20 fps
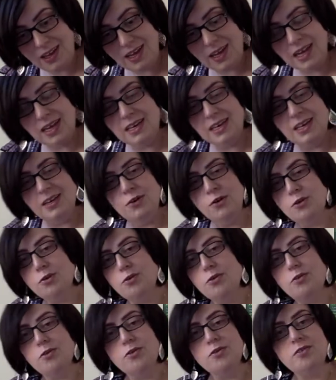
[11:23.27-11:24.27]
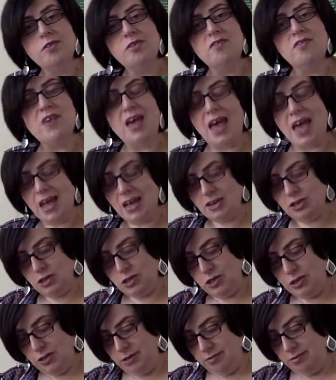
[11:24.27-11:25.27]
And in your course of
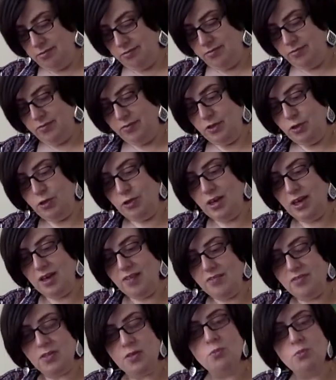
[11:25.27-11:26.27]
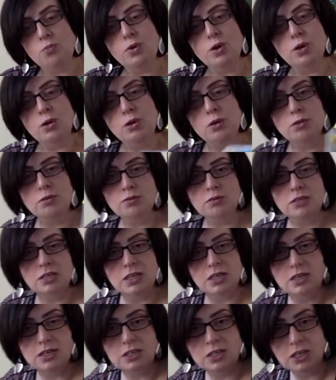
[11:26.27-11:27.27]
action, you have the world,
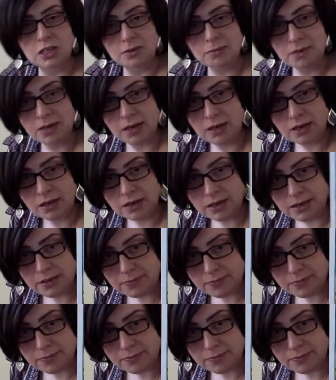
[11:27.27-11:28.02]
Gemini.